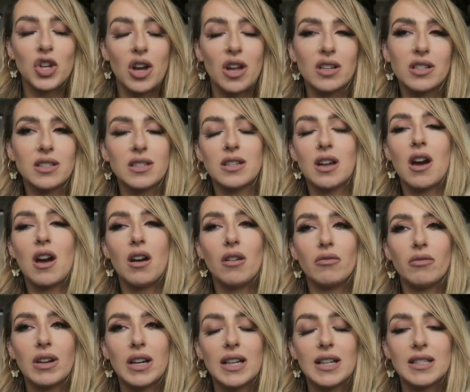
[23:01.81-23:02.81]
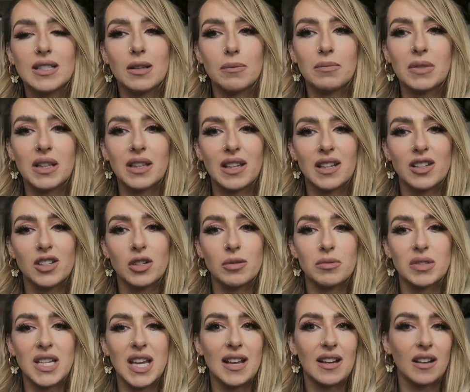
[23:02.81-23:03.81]
child is not really something that you should
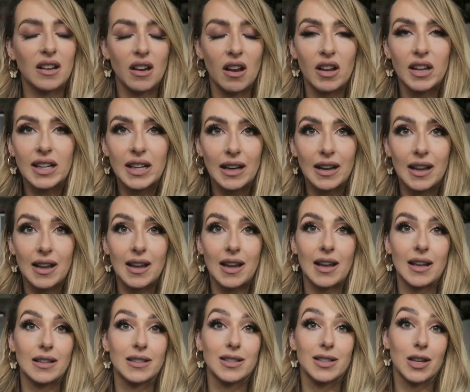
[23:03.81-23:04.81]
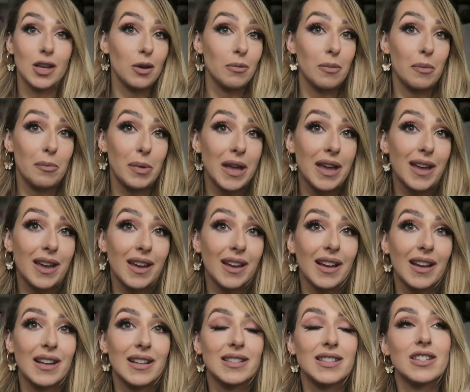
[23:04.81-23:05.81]
be taking lightly it's a human
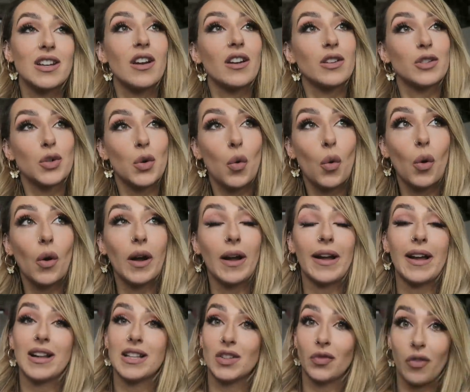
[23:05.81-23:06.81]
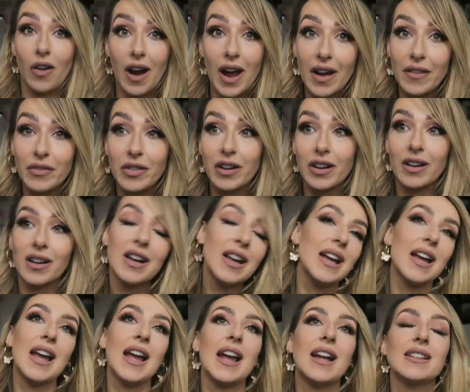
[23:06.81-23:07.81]
being it's not a toy it's forever
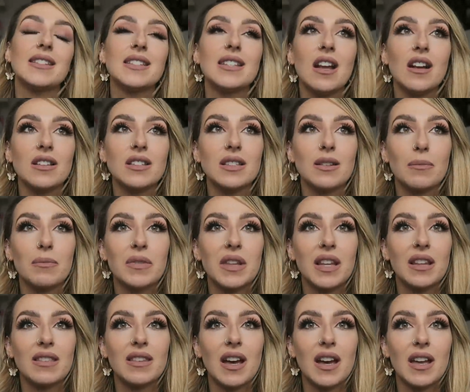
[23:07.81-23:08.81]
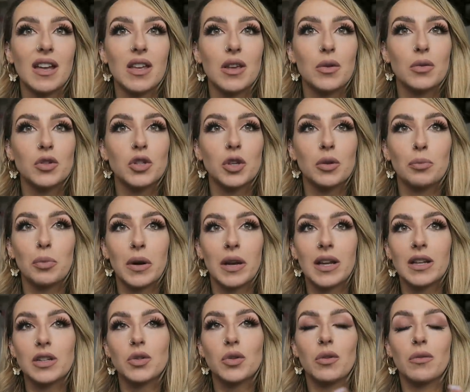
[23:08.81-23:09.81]
it's not something that you should
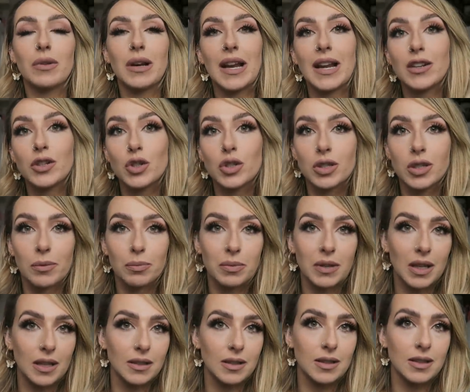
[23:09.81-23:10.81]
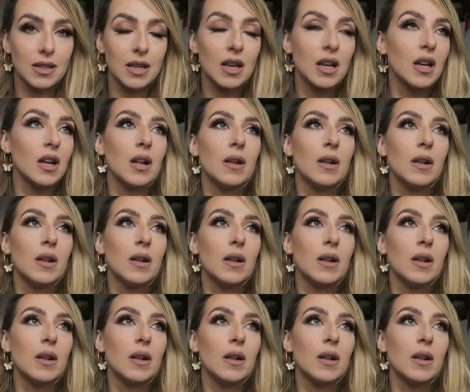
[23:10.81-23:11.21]
bring into a relationship that's